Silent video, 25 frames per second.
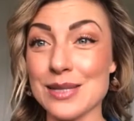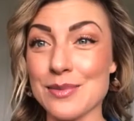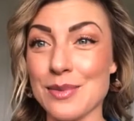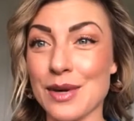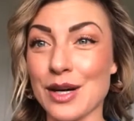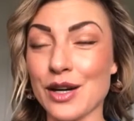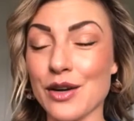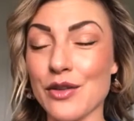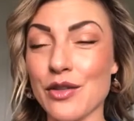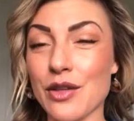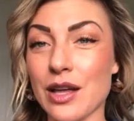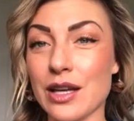
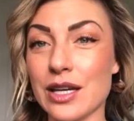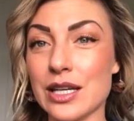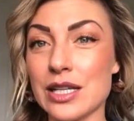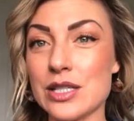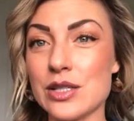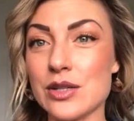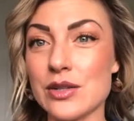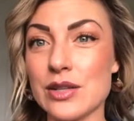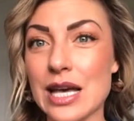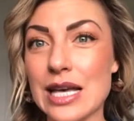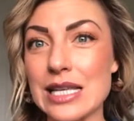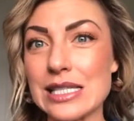Marathon in
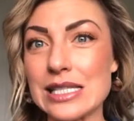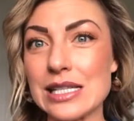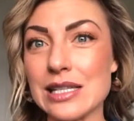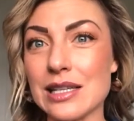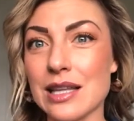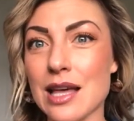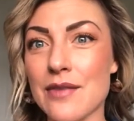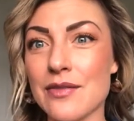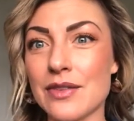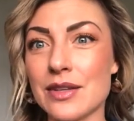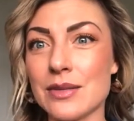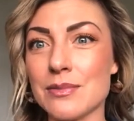
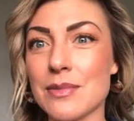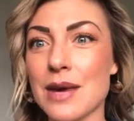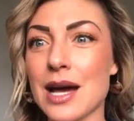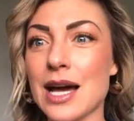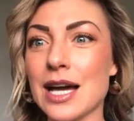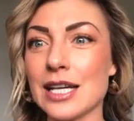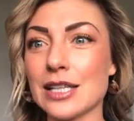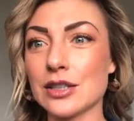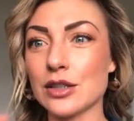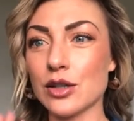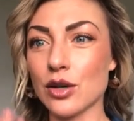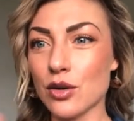2011. My
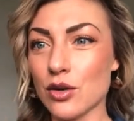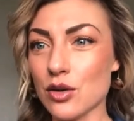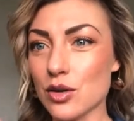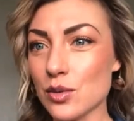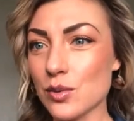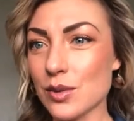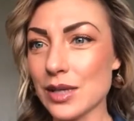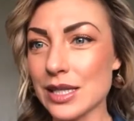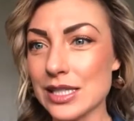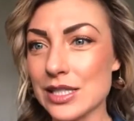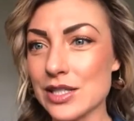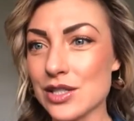goal
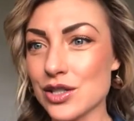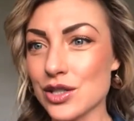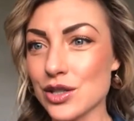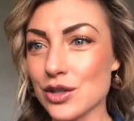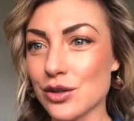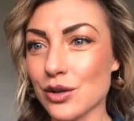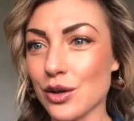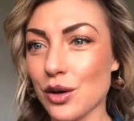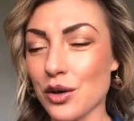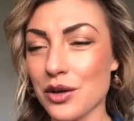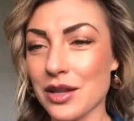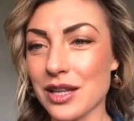was to
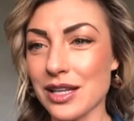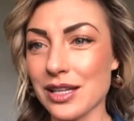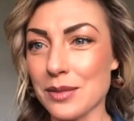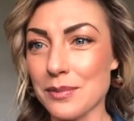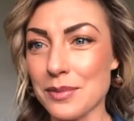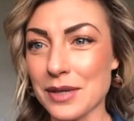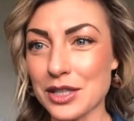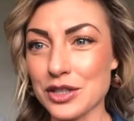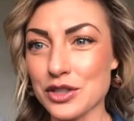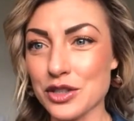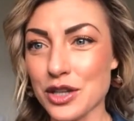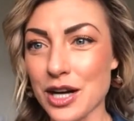go to the
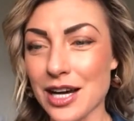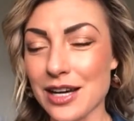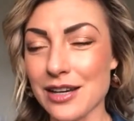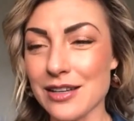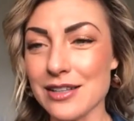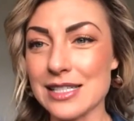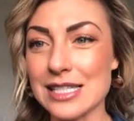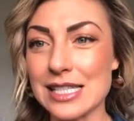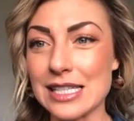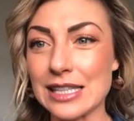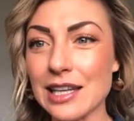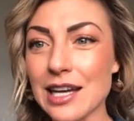Olympic trials
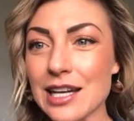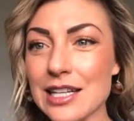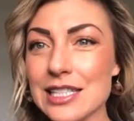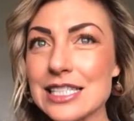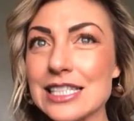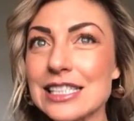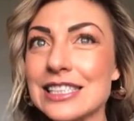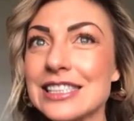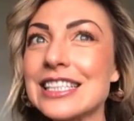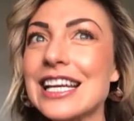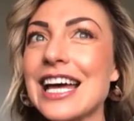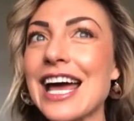in
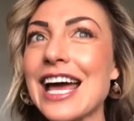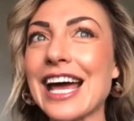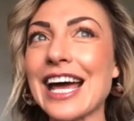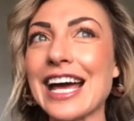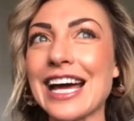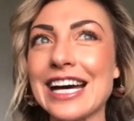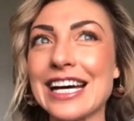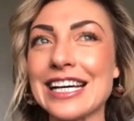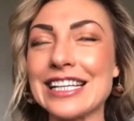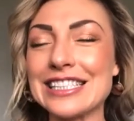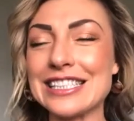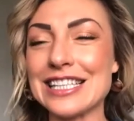London
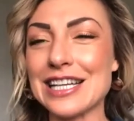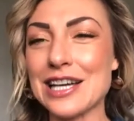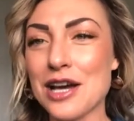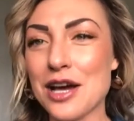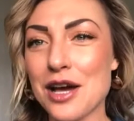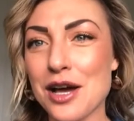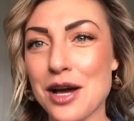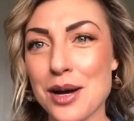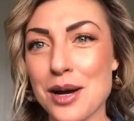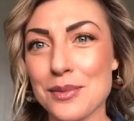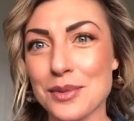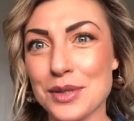and
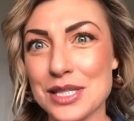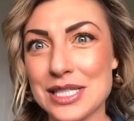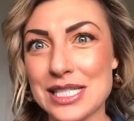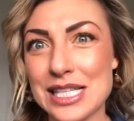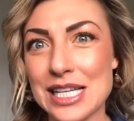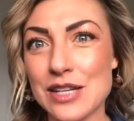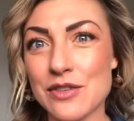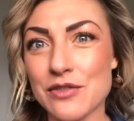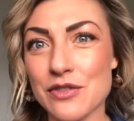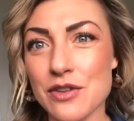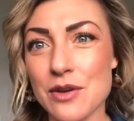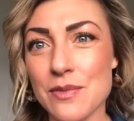
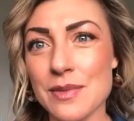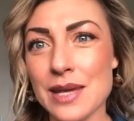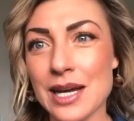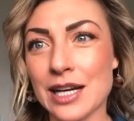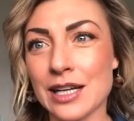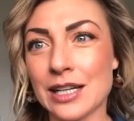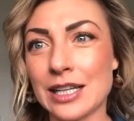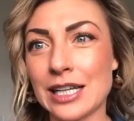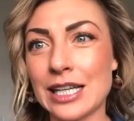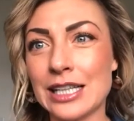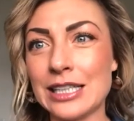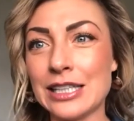proceed from
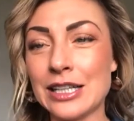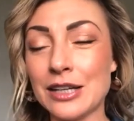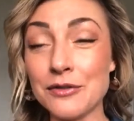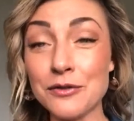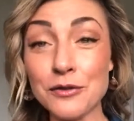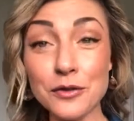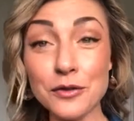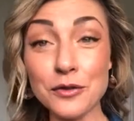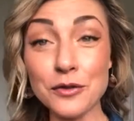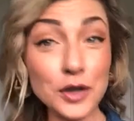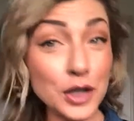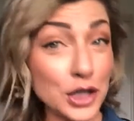there. And
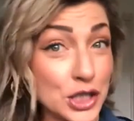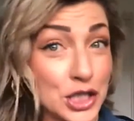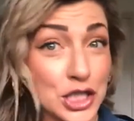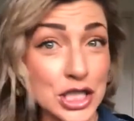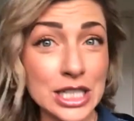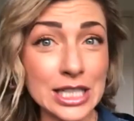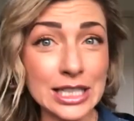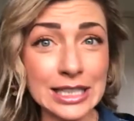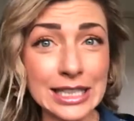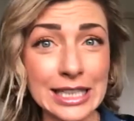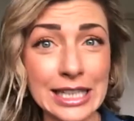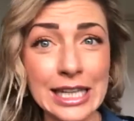
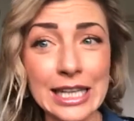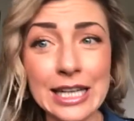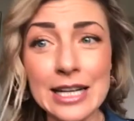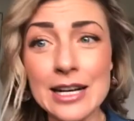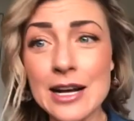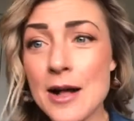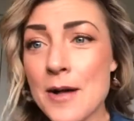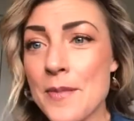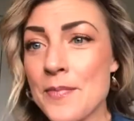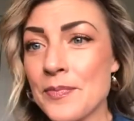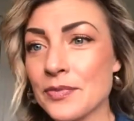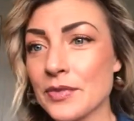
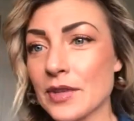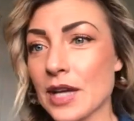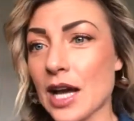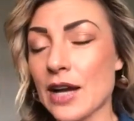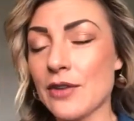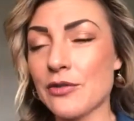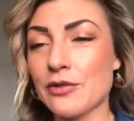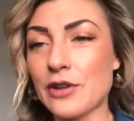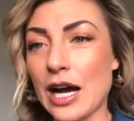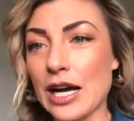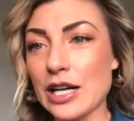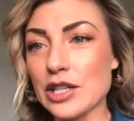unfortunately,
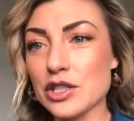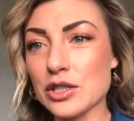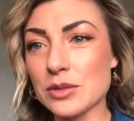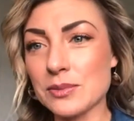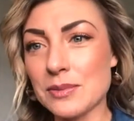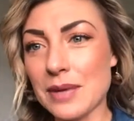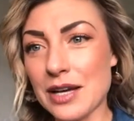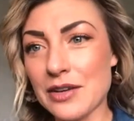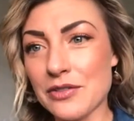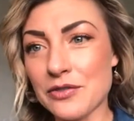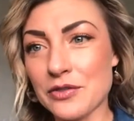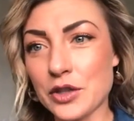I
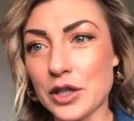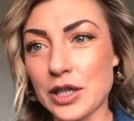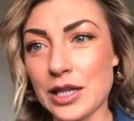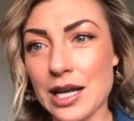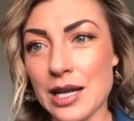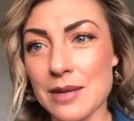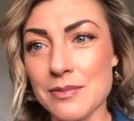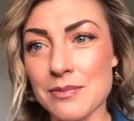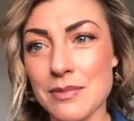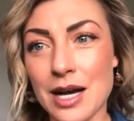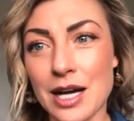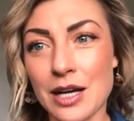fractured my foot
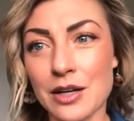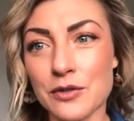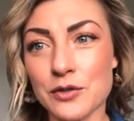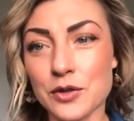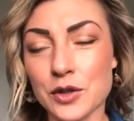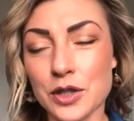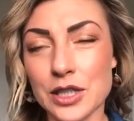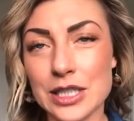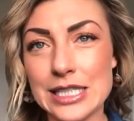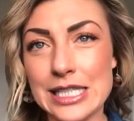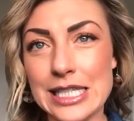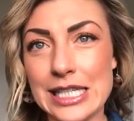at
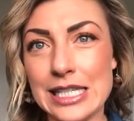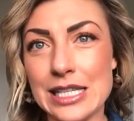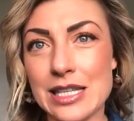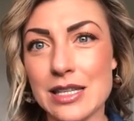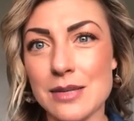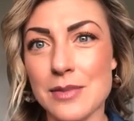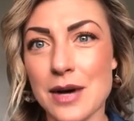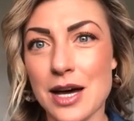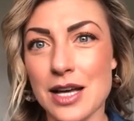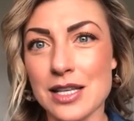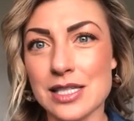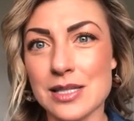mile 14
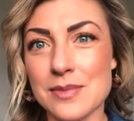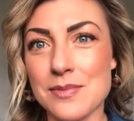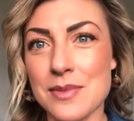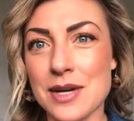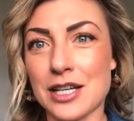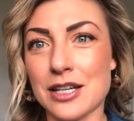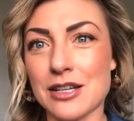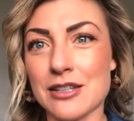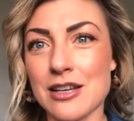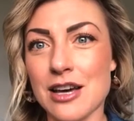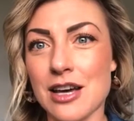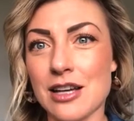in the Boston
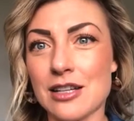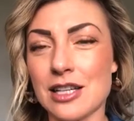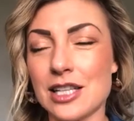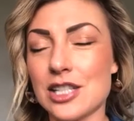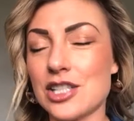Marathon.